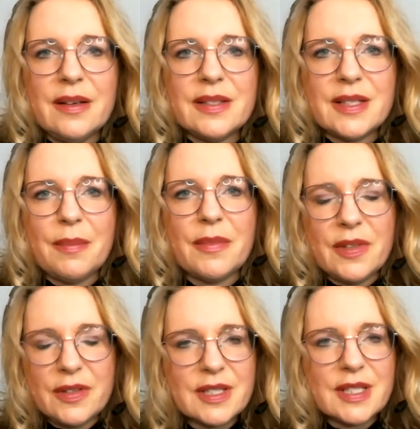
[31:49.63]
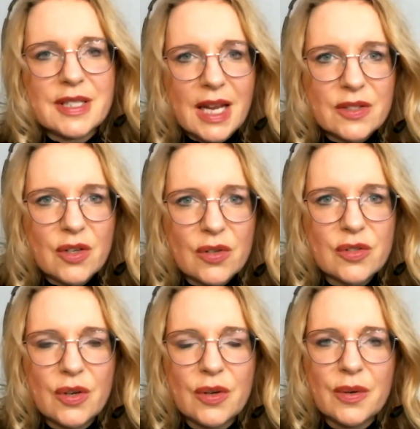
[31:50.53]
Some studies
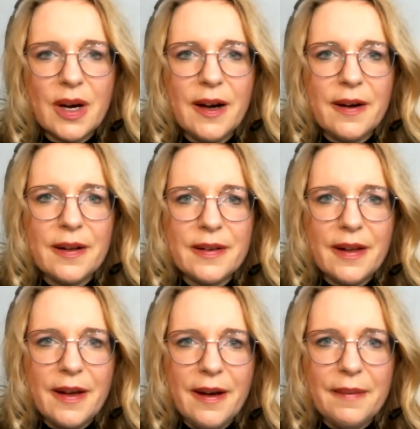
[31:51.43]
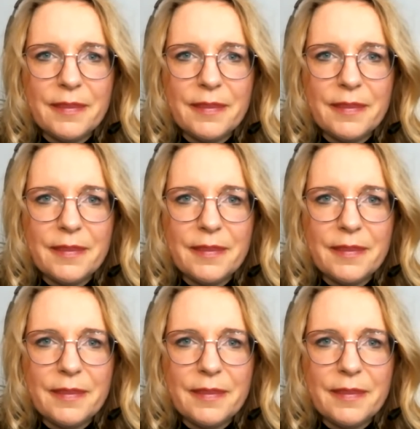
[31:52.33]
also on